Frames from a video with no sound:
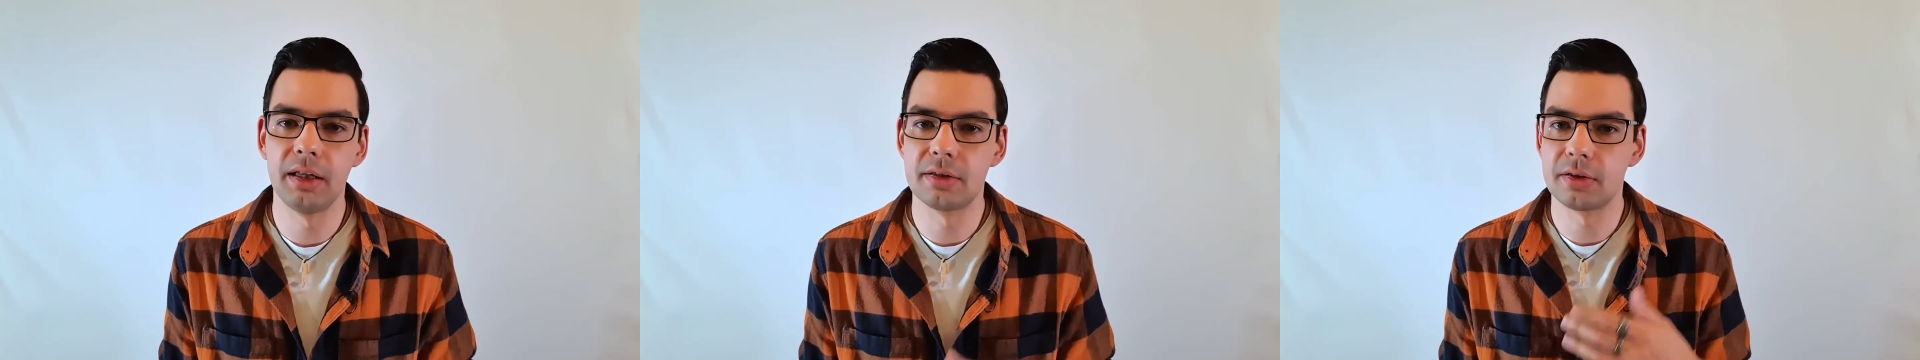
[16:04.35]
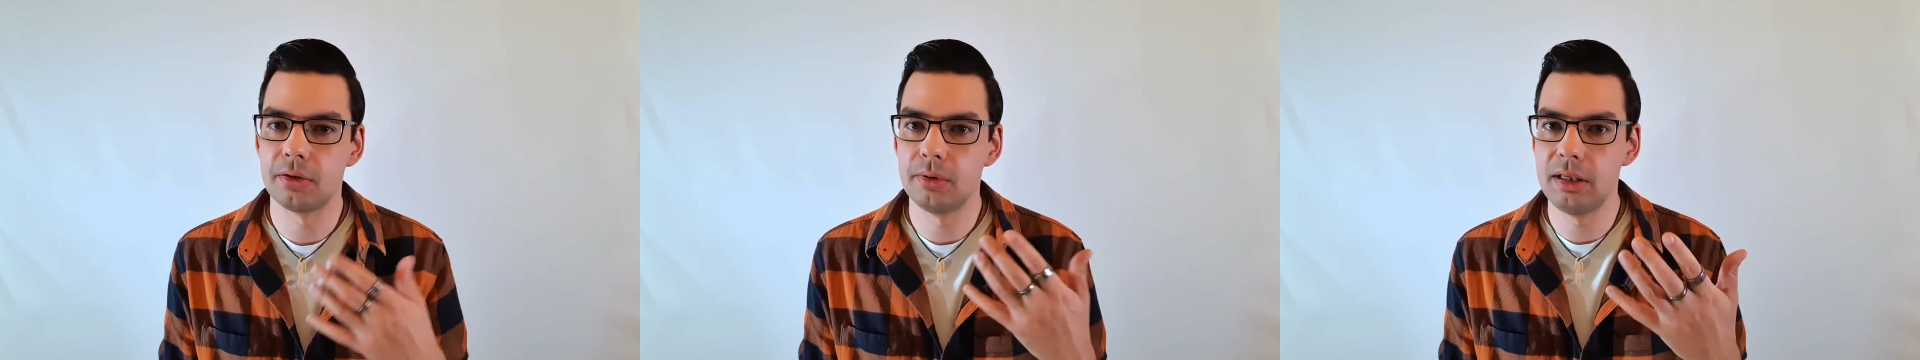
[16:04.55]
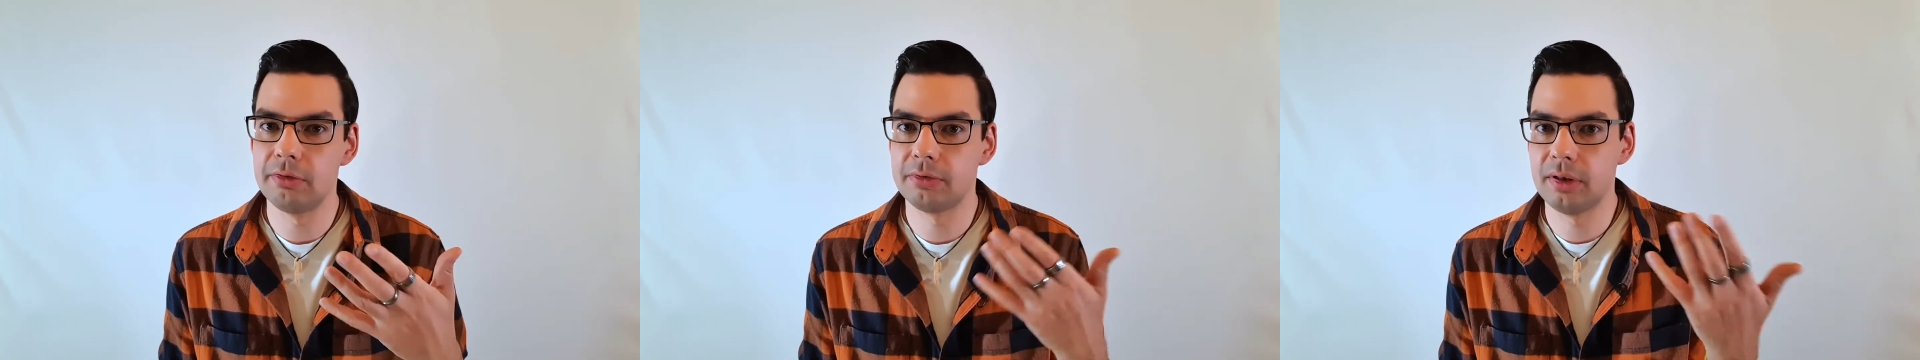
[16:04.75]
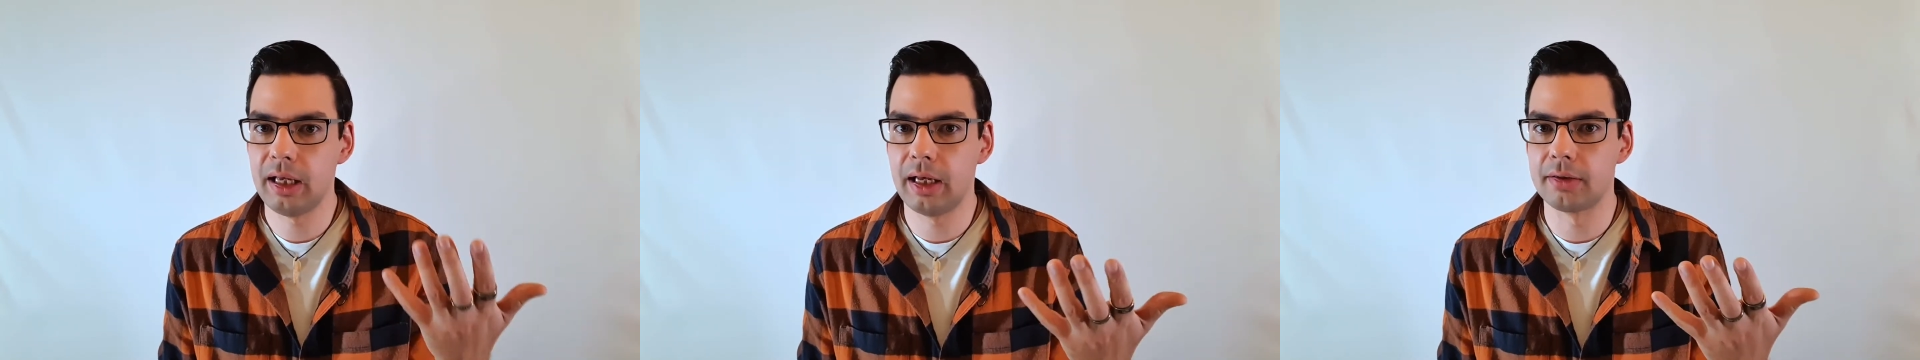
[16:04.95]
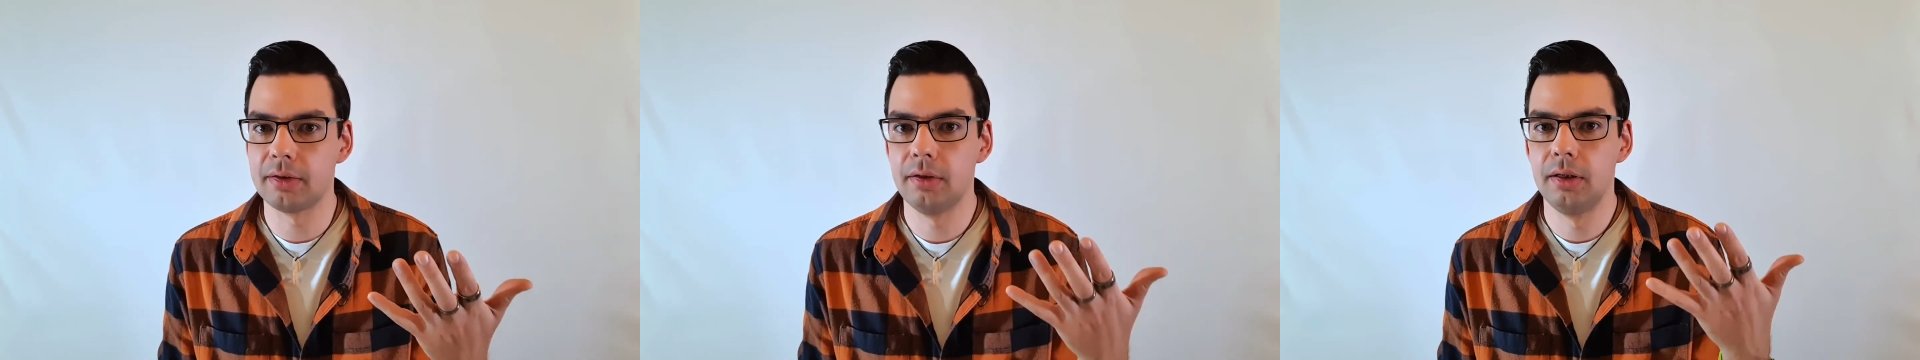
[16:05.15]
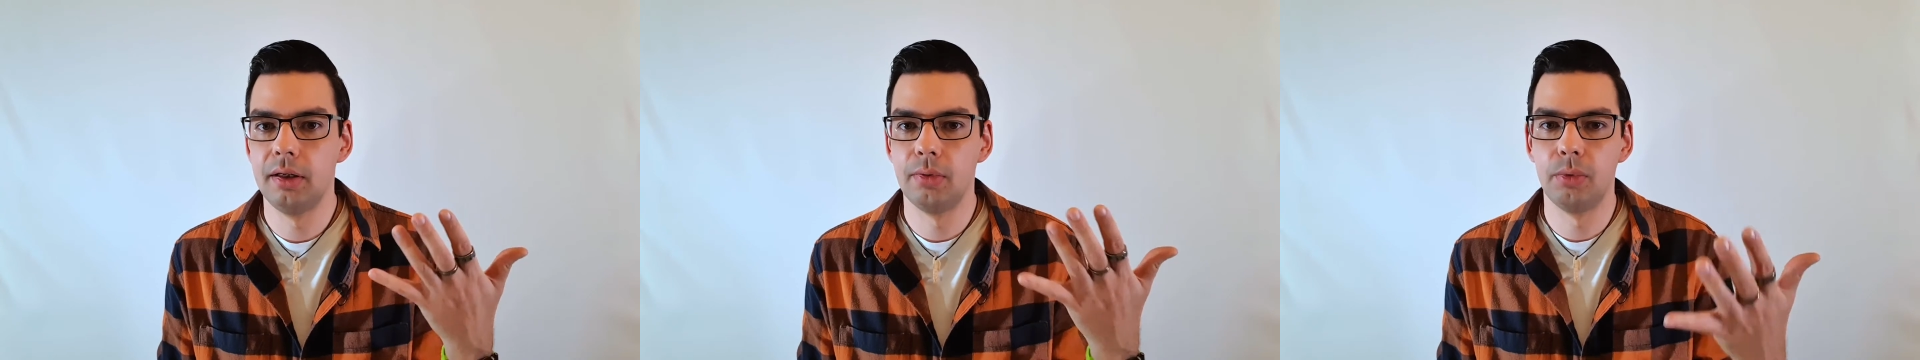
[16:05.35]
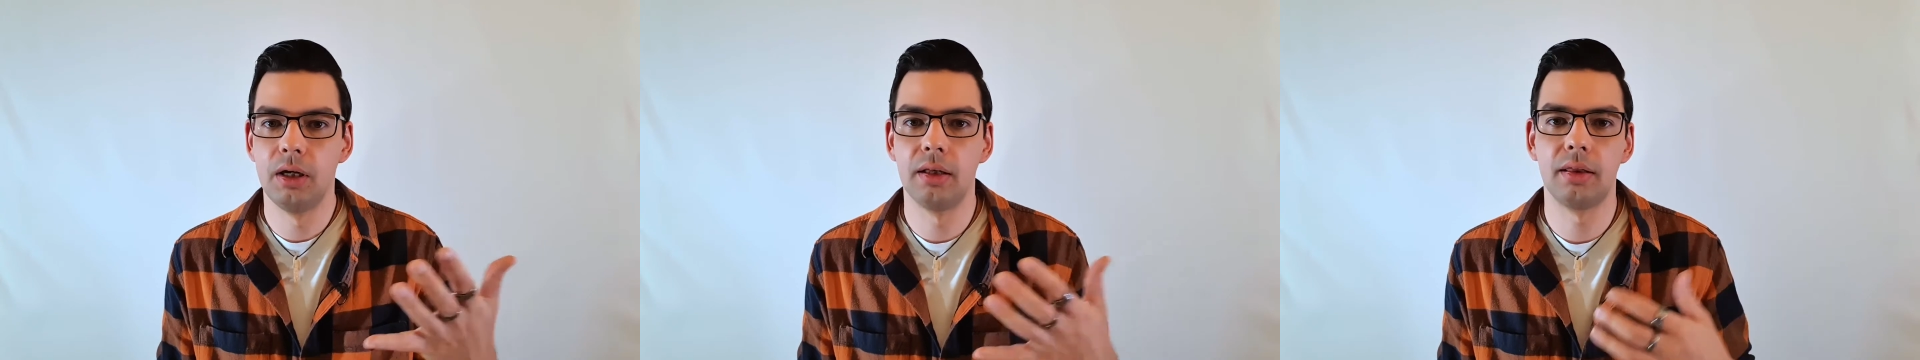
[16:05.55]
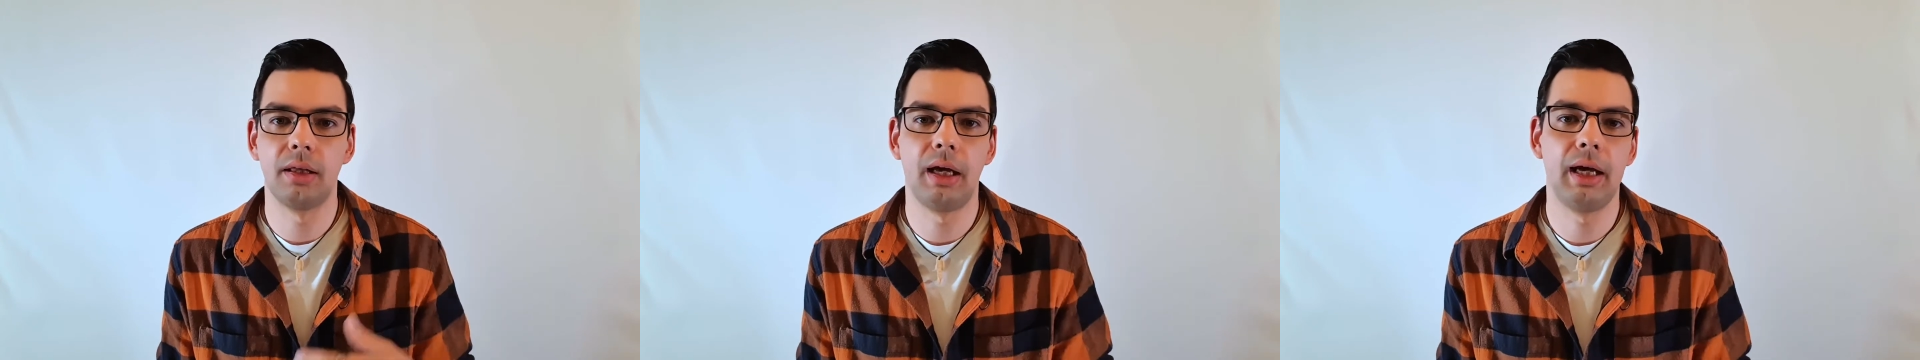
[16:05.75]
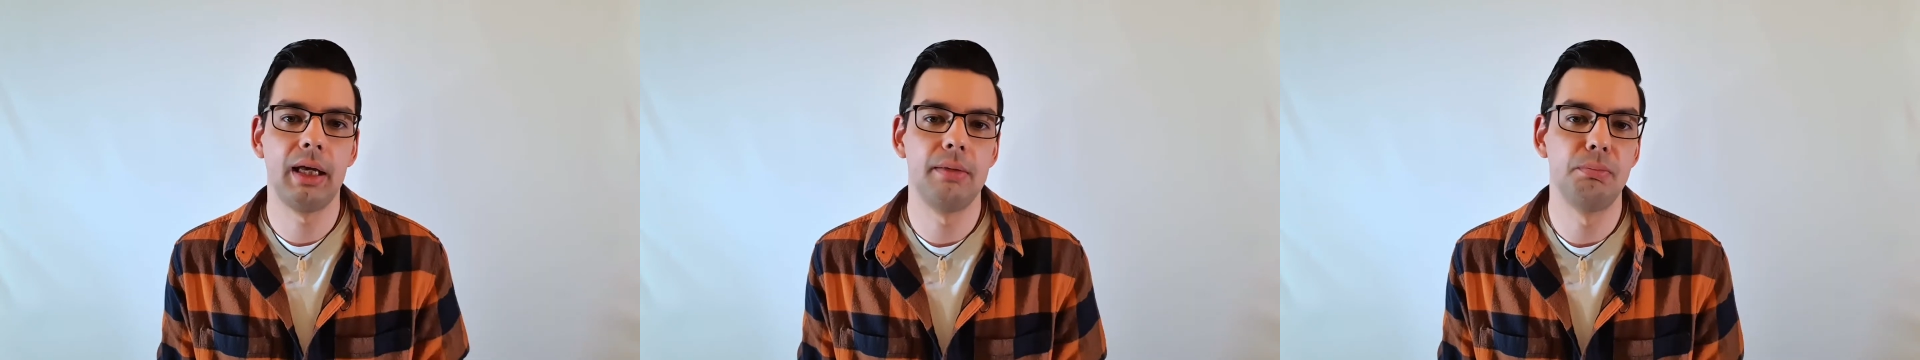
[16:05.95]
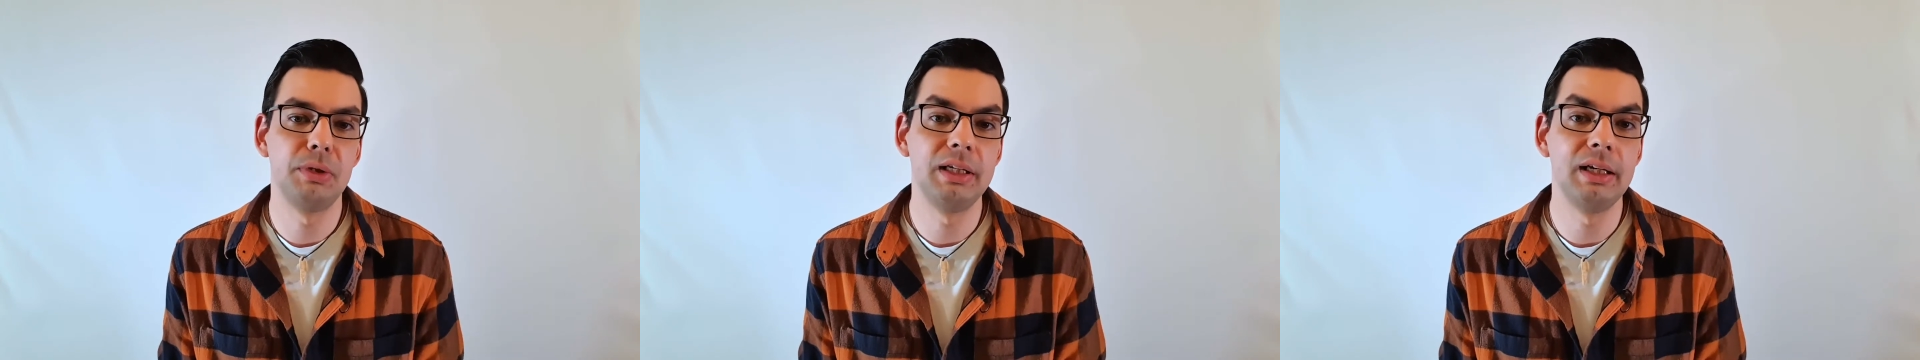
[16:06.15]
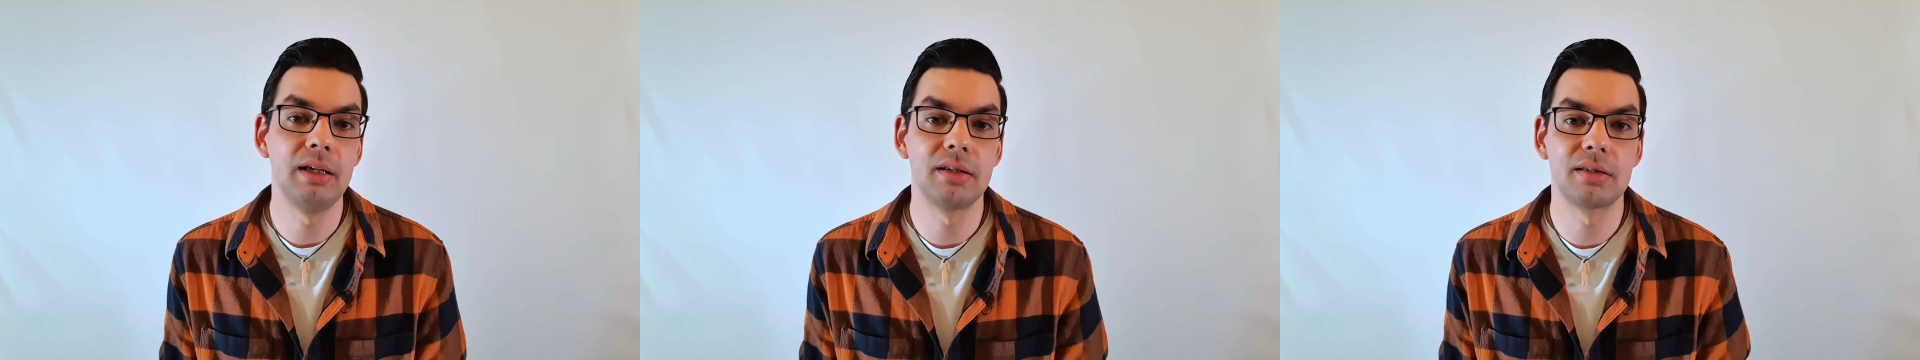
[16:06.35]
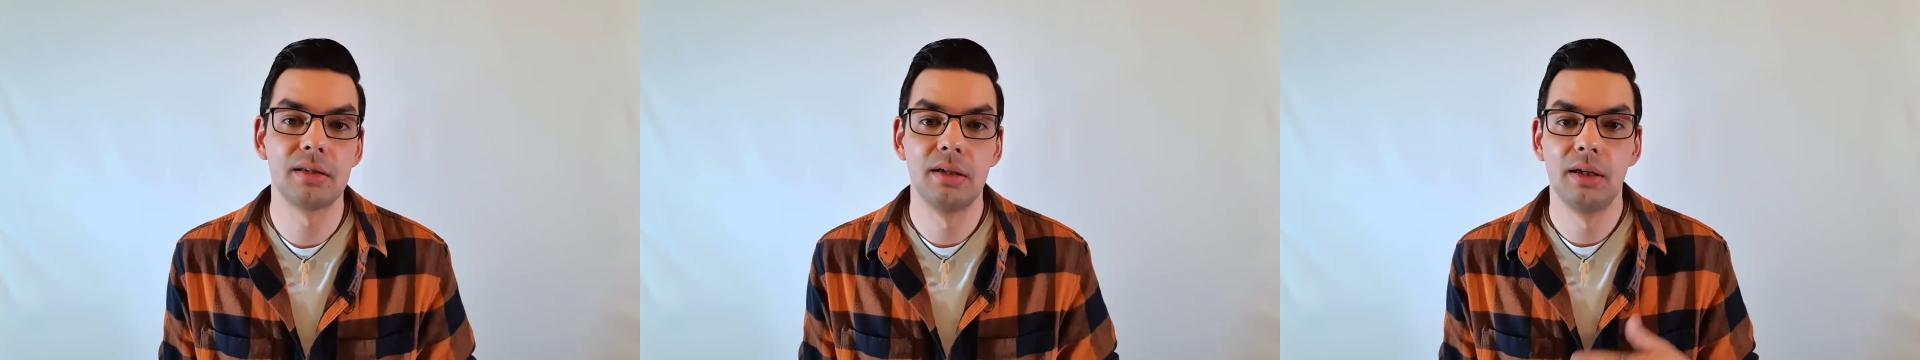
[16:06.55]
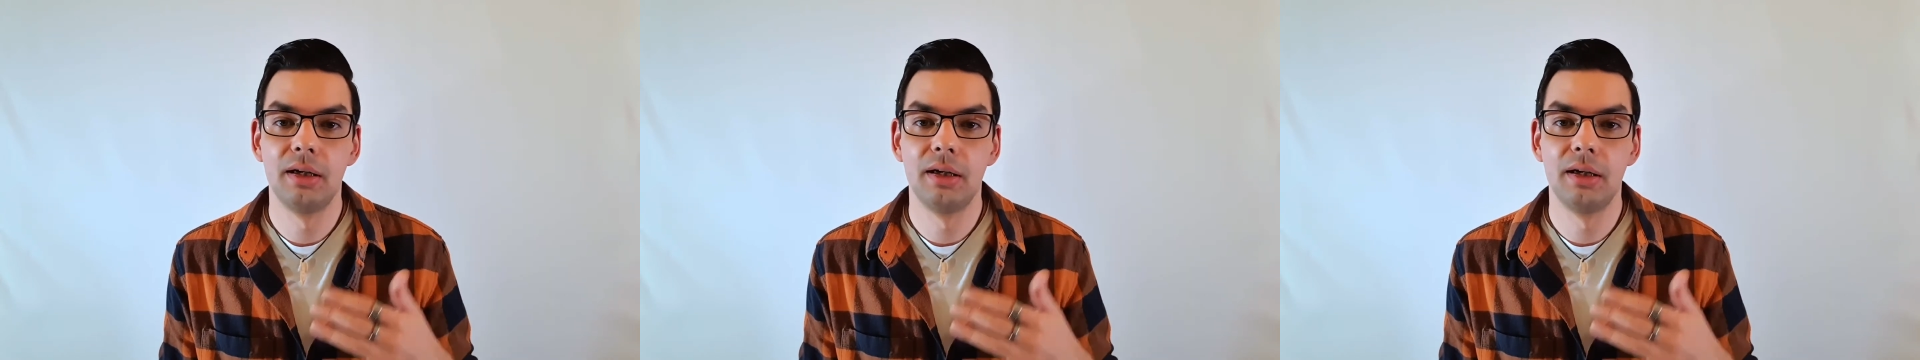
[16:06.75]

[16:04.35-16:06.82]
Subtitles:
so even that with a bee's